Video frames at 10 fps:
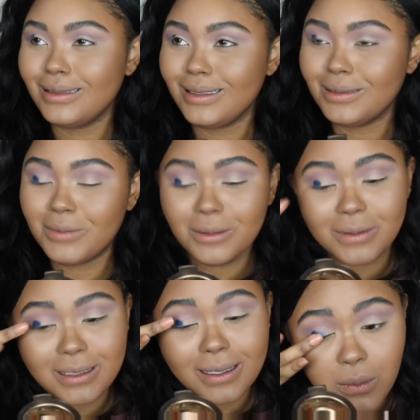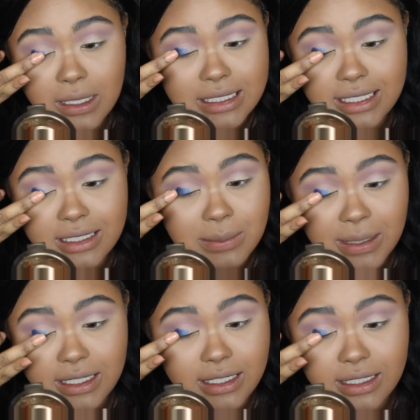need a moment. Wasn't
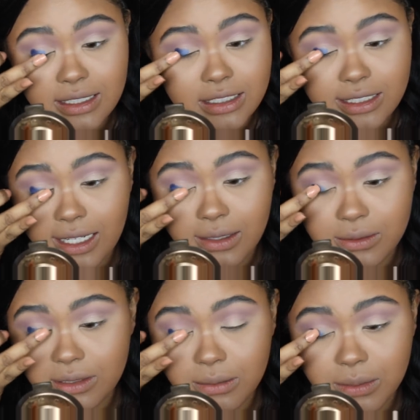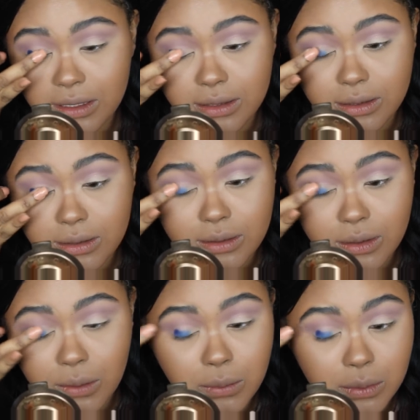expecting the shadow to be
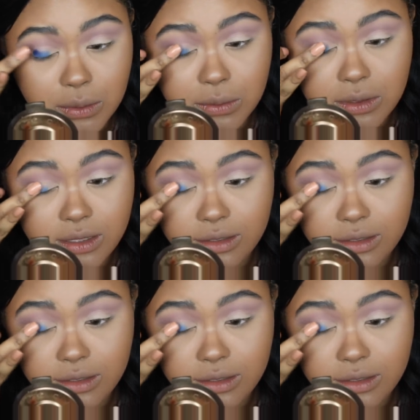so rude.